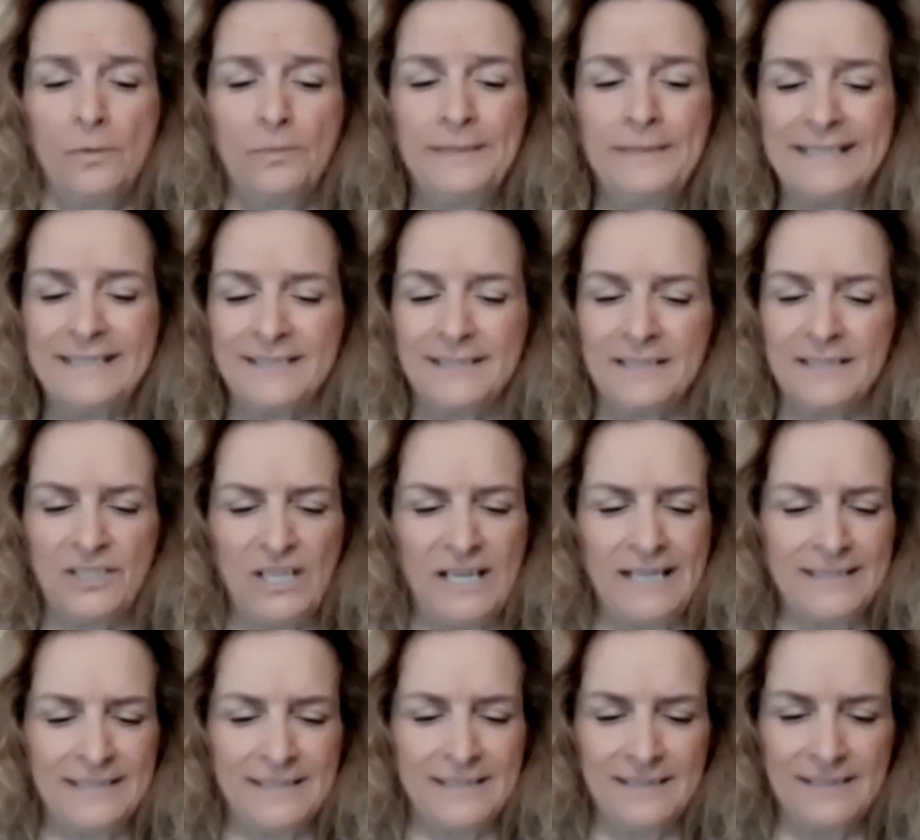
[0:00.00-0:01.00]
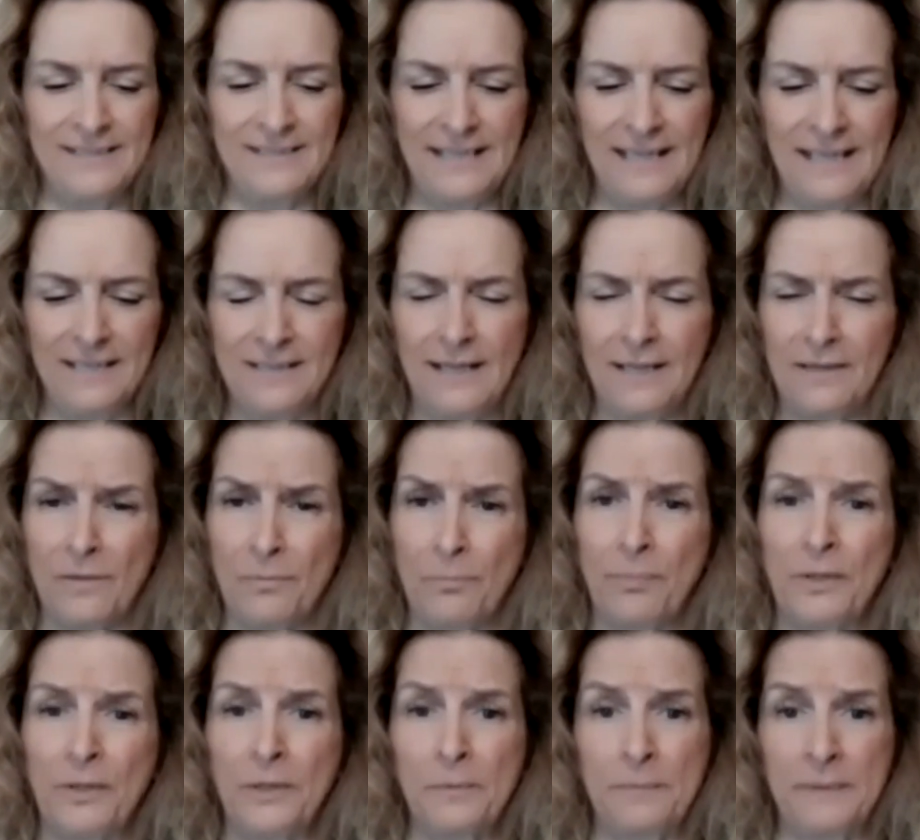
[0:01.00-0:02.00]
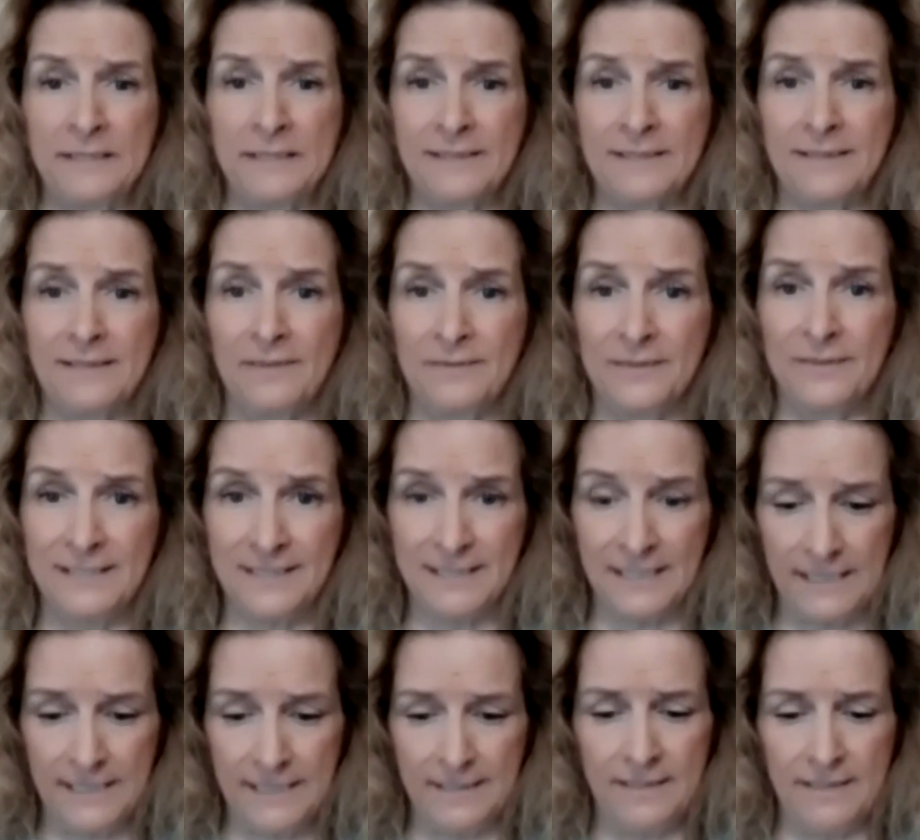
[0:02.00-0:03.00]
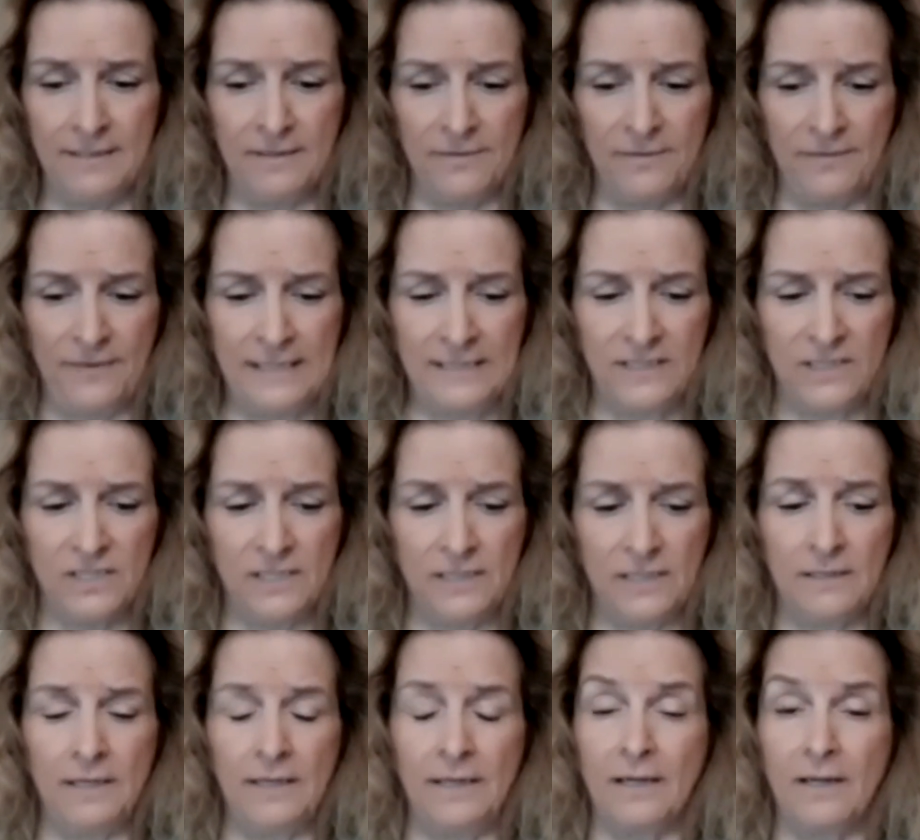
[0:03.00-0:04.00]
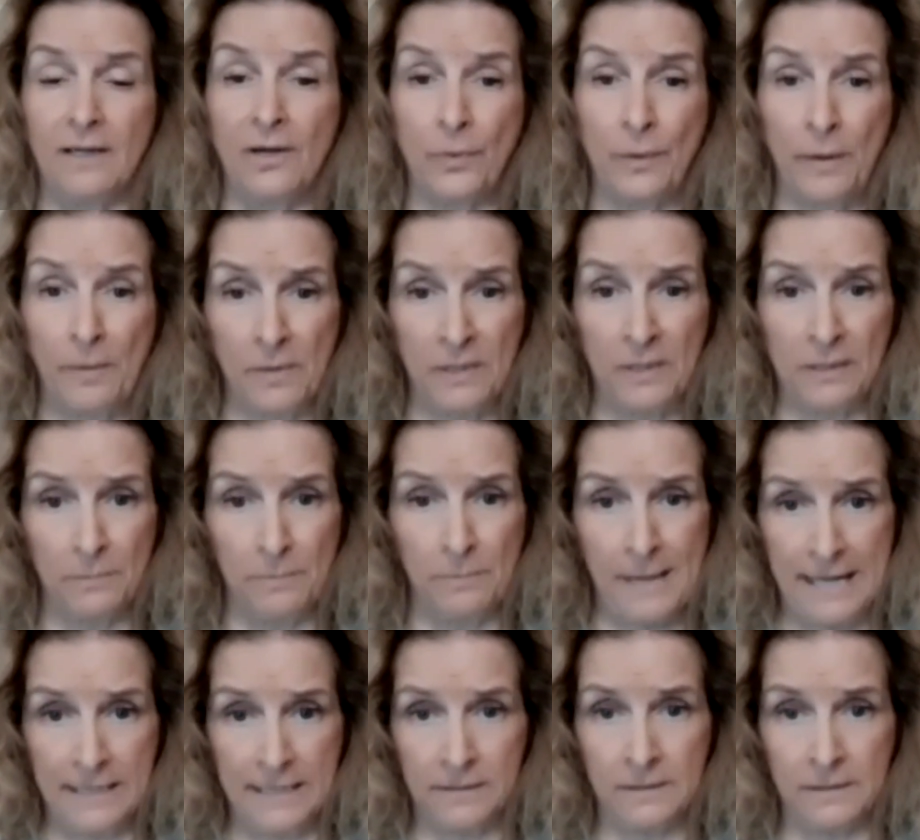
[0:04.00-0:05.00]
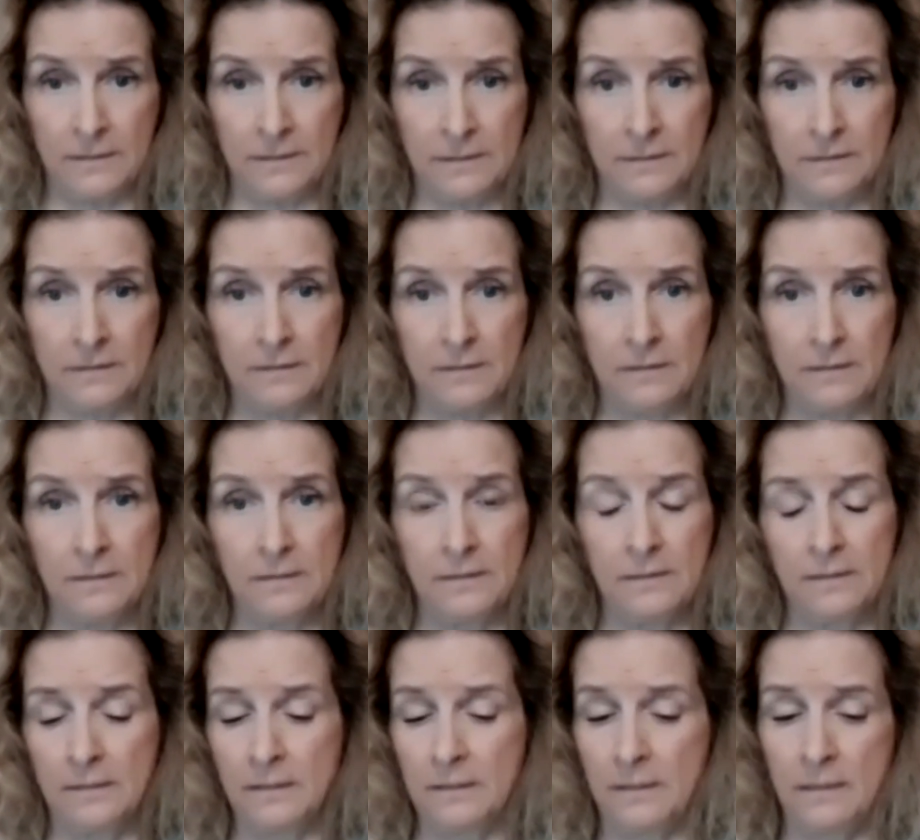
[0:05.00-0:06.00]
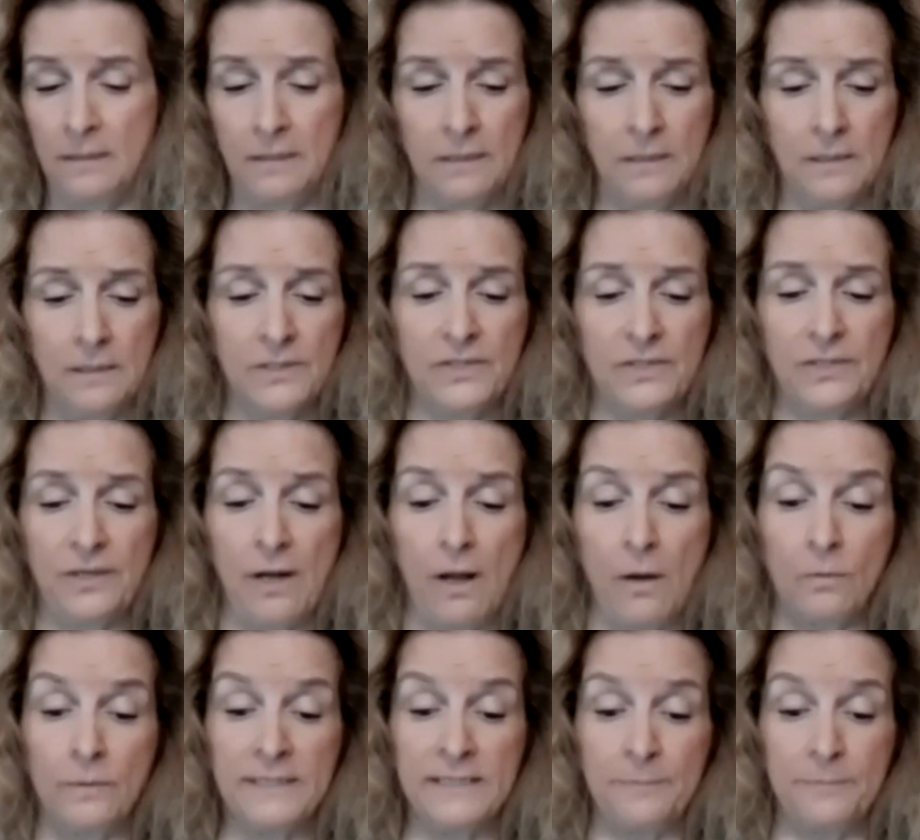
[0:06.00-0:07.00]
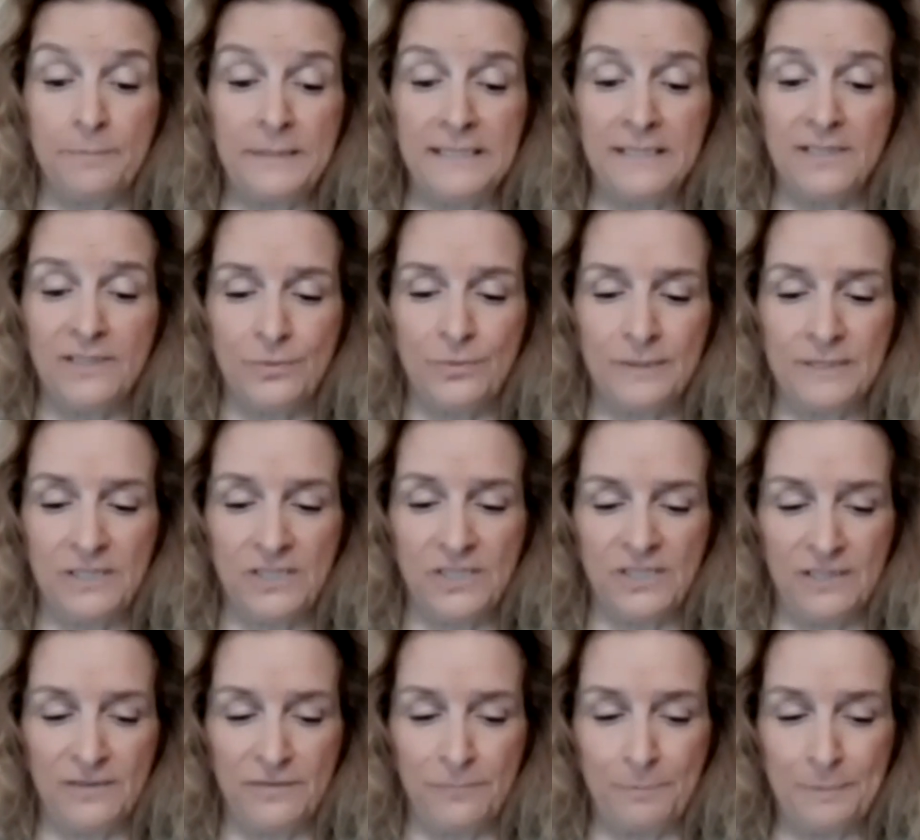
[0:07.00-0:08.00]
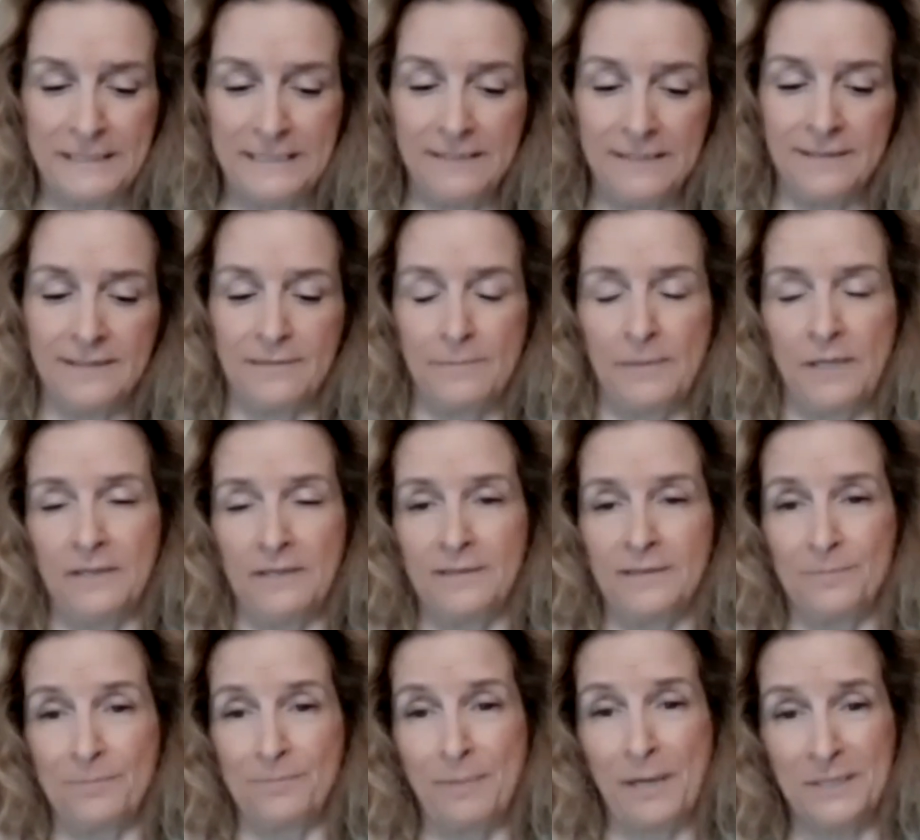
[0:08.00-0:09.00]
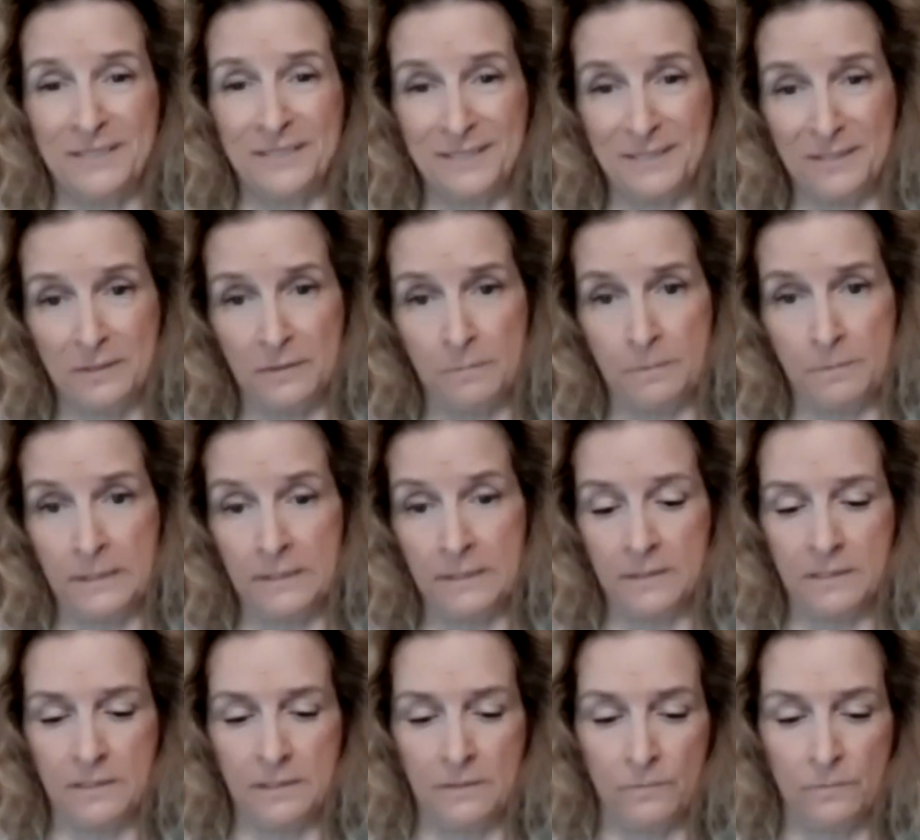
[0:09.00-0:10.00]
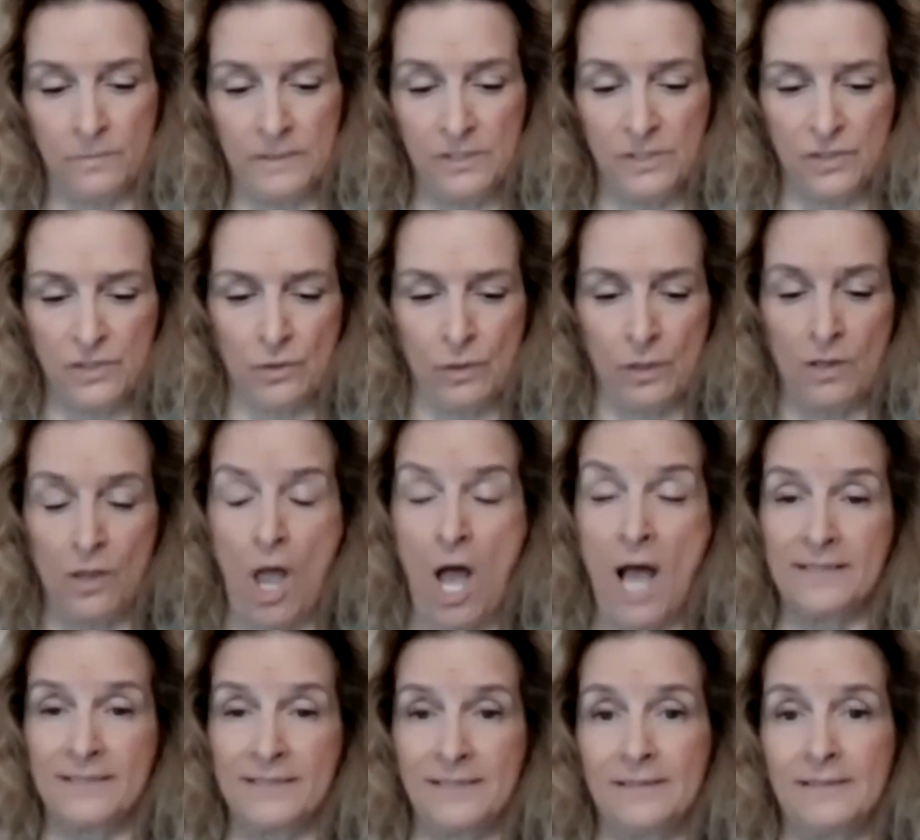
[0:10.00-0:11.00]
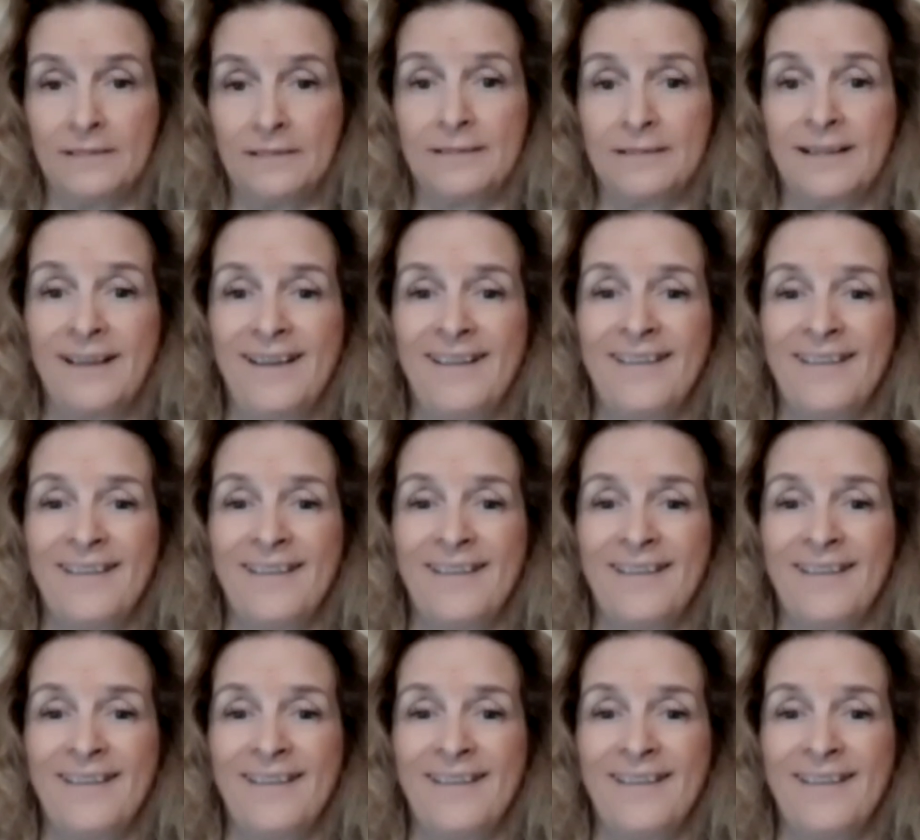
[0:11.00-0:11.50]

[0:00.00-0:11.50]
We suggest instead that the purpose of state intervention in criminal matters should always be to achieve peace among the participants and restore losses.